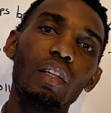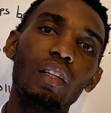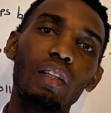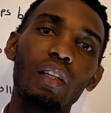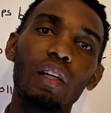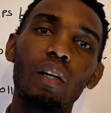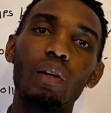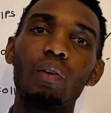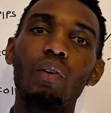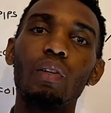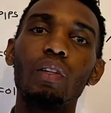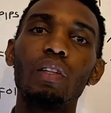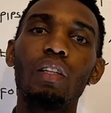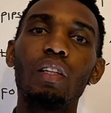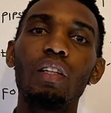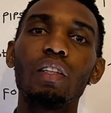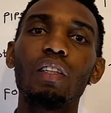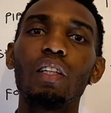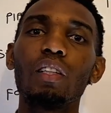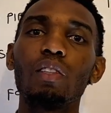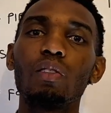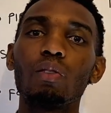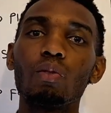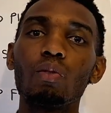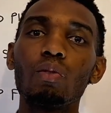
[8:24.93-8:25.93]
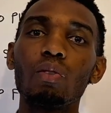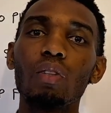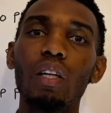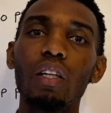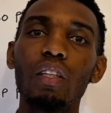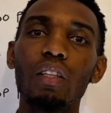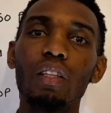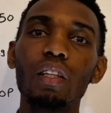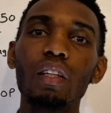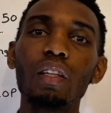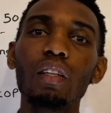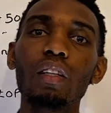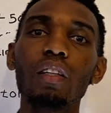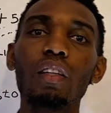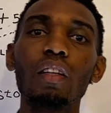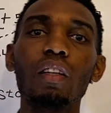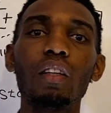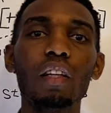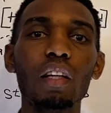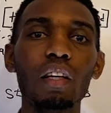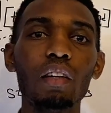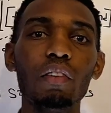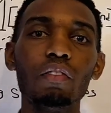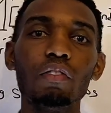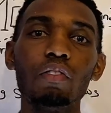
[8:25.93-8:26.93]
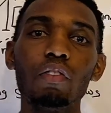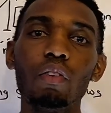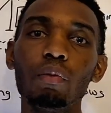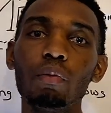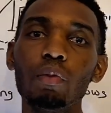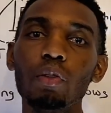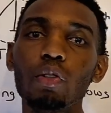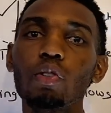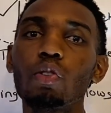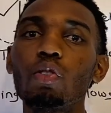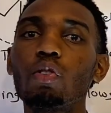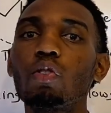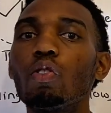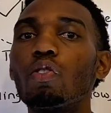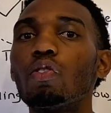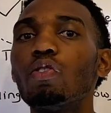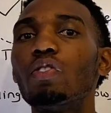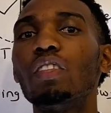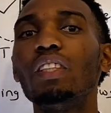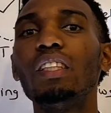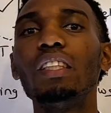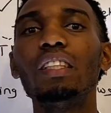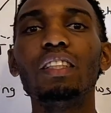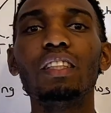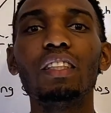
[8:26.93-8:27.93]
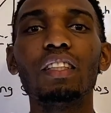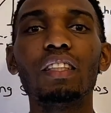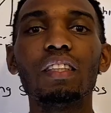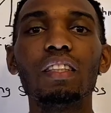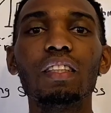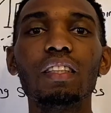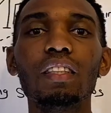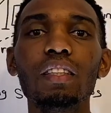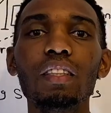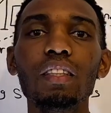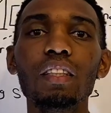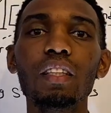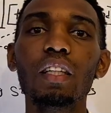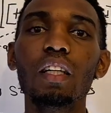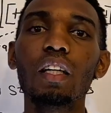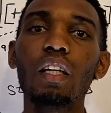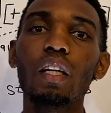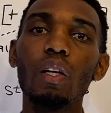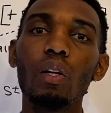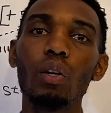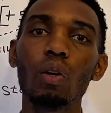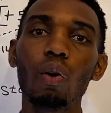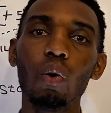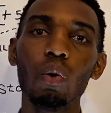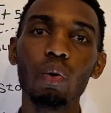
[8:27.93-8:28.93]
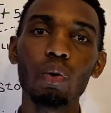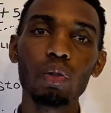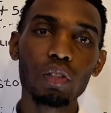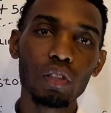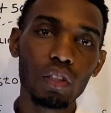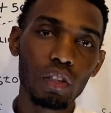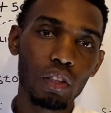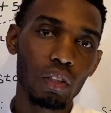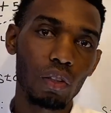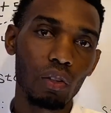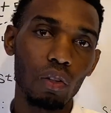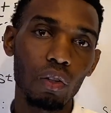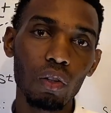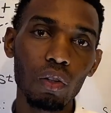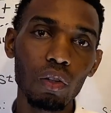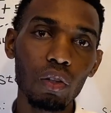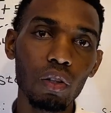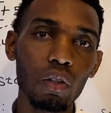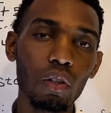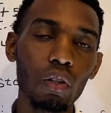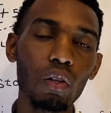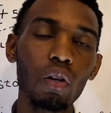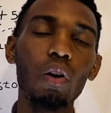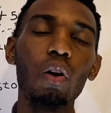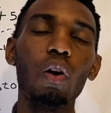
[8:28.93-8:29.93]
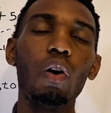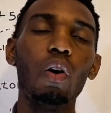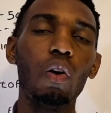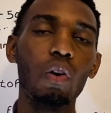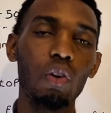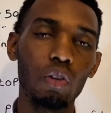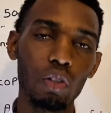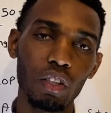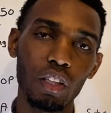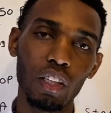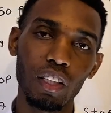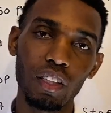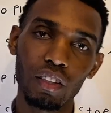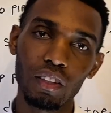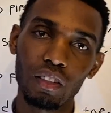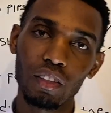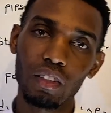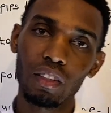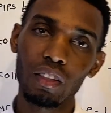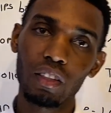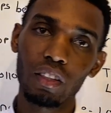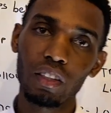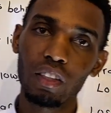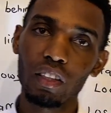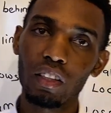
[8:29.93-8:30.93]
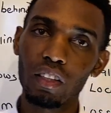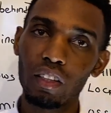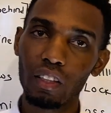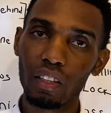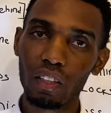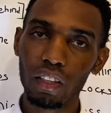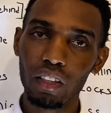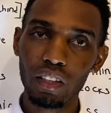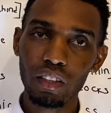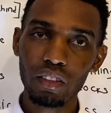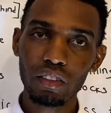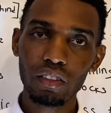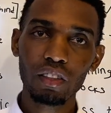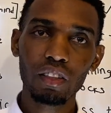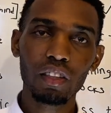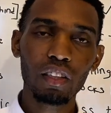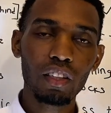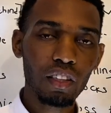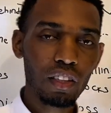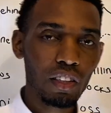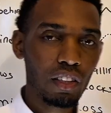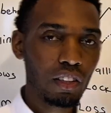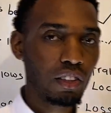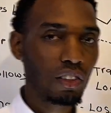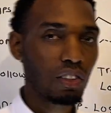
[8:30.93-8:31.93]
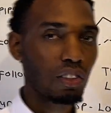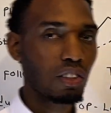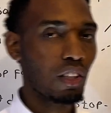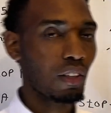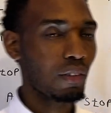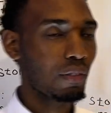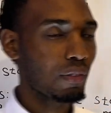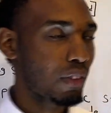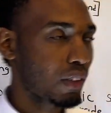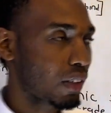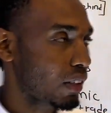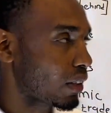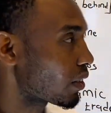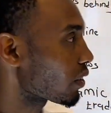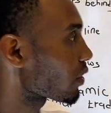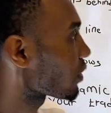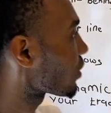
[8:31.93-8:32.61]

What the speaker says: Now, let us look at the information of GCT OCO orders in the next chapter.